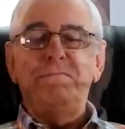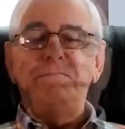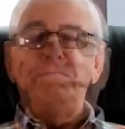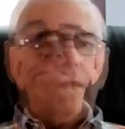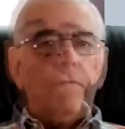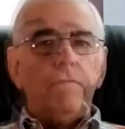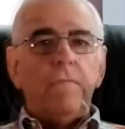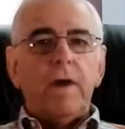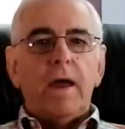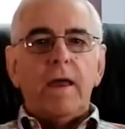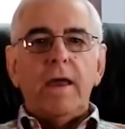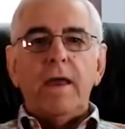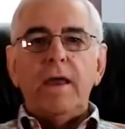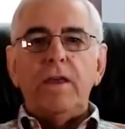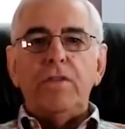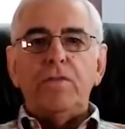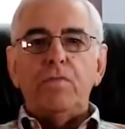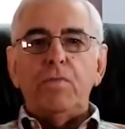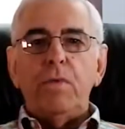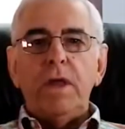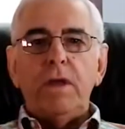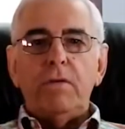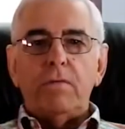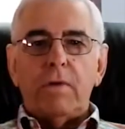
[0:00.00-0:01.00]
In my
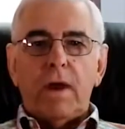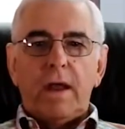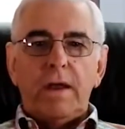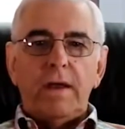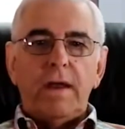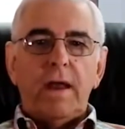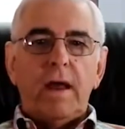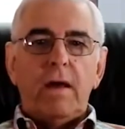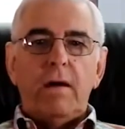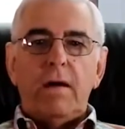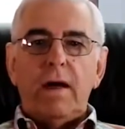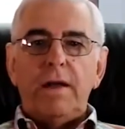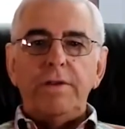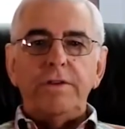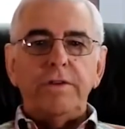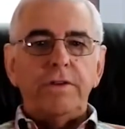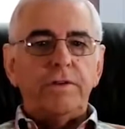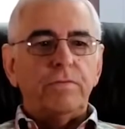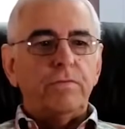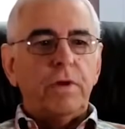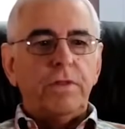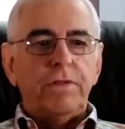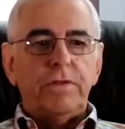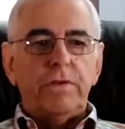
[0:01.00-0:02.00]
8th week right now, I
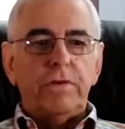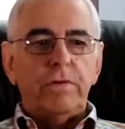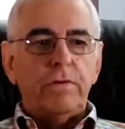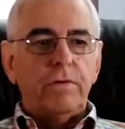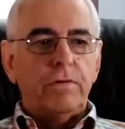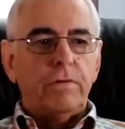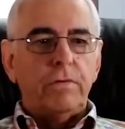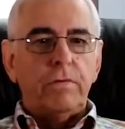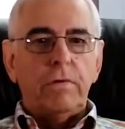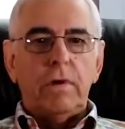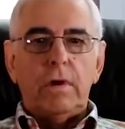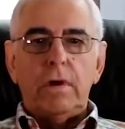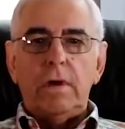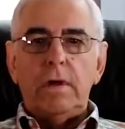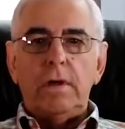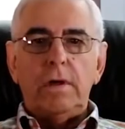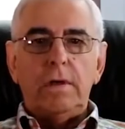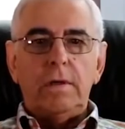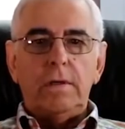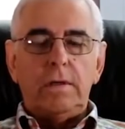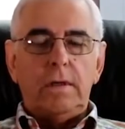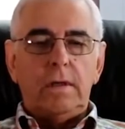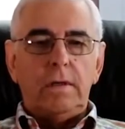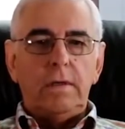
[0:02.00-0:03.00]
just went through
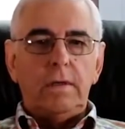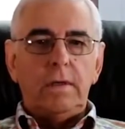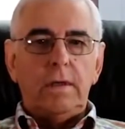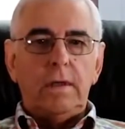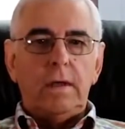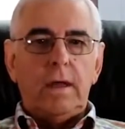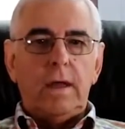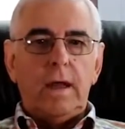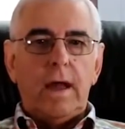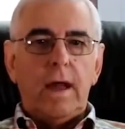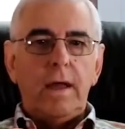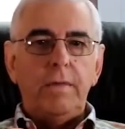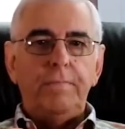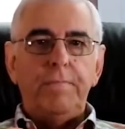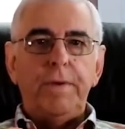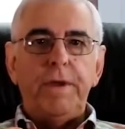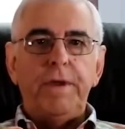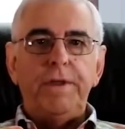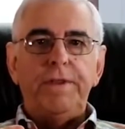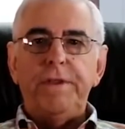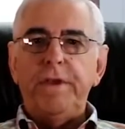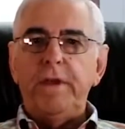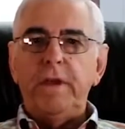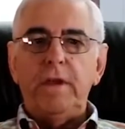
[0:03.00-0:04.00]

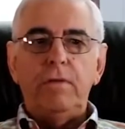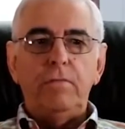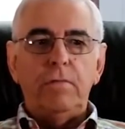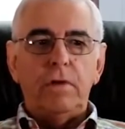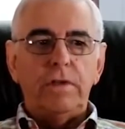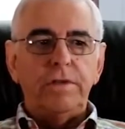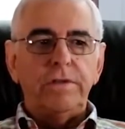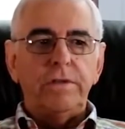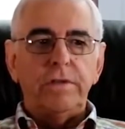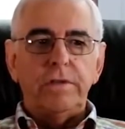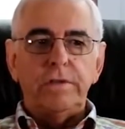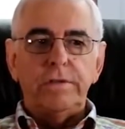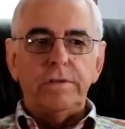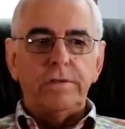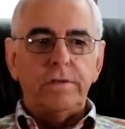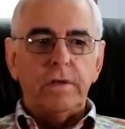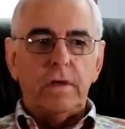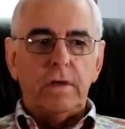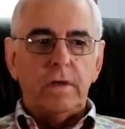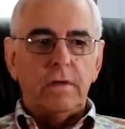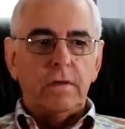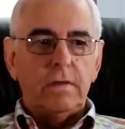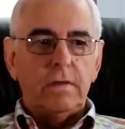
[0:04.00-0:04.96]
IPT, which is